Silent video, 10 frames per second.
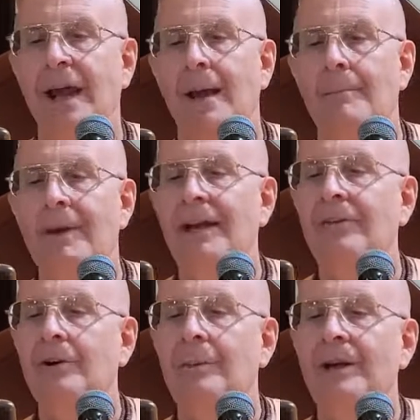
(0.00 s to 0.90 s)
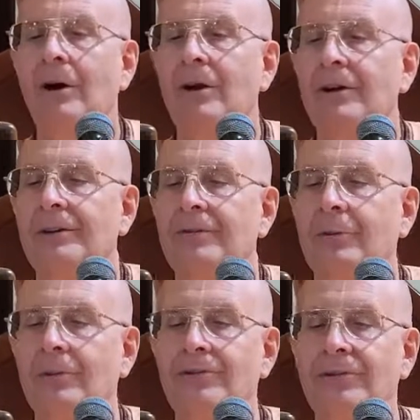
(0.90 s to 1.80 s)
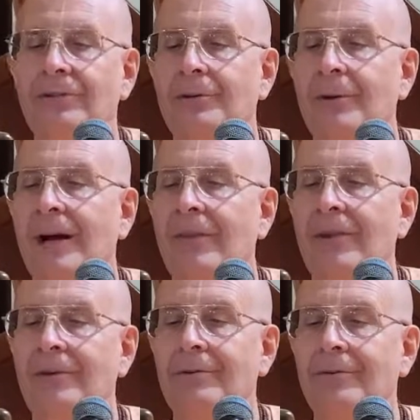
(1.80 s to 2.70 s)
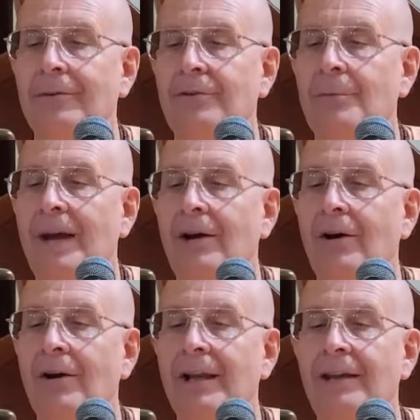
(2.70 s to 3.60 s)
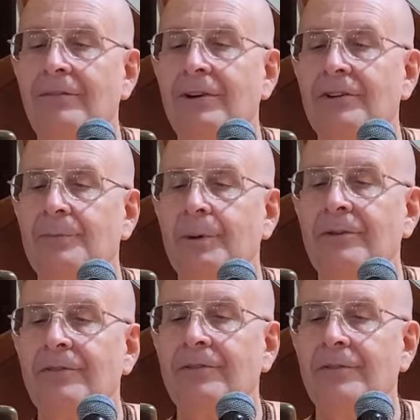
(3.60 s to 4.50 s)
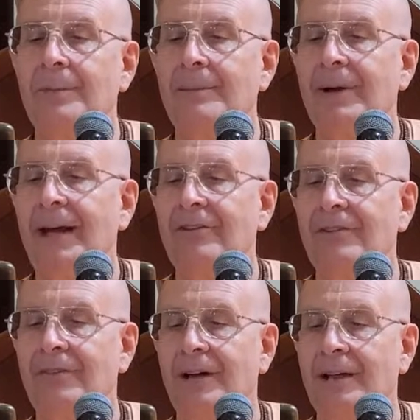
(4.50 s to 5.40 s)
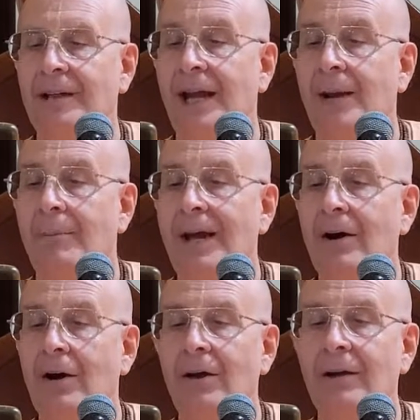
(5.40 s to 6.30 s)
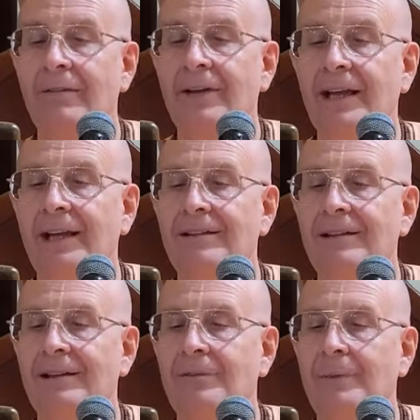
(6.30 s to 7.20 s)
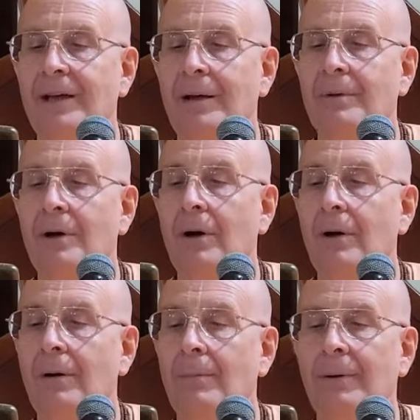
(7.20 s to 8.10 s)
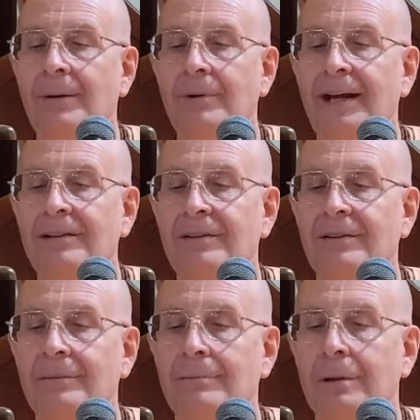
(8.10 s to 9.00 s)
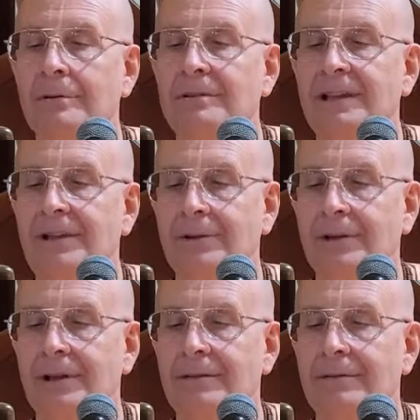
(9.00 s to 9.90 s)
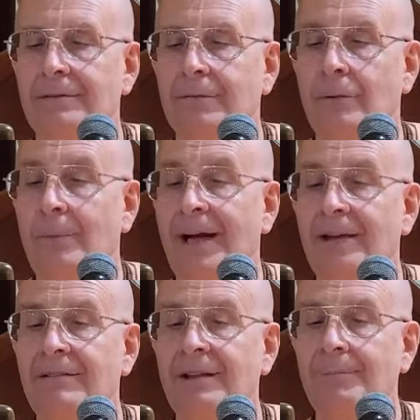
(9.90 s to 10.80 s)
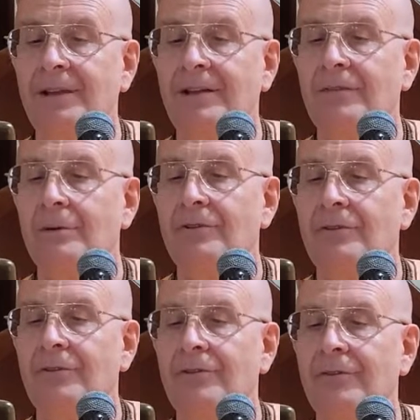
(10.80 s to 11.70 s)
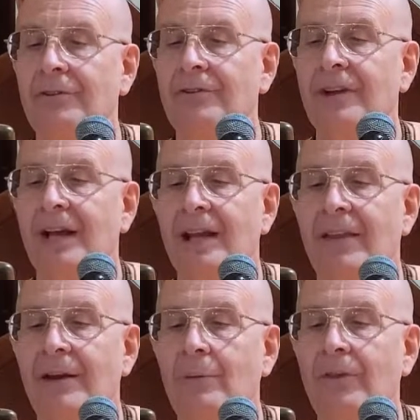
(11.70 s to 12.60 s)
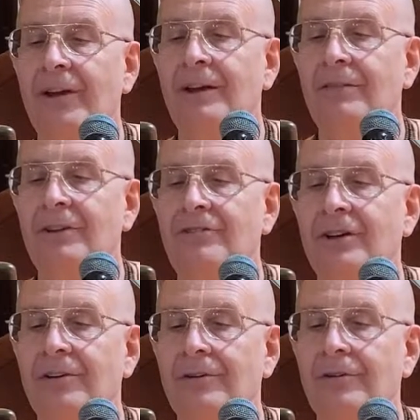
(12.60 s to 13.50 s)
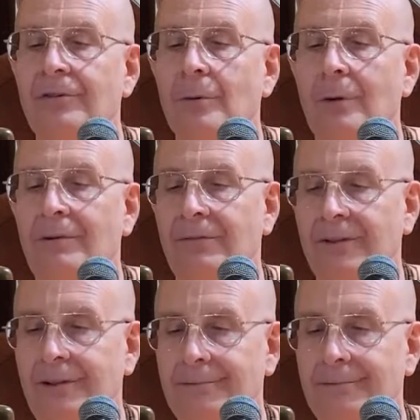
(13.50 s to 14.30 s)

May there be all good fortune throughout the universe. May all envious persons be pacified. May all living entities become calm by practicing bhakti yoga. For by accepting devotional service, they will think of each other's welfare.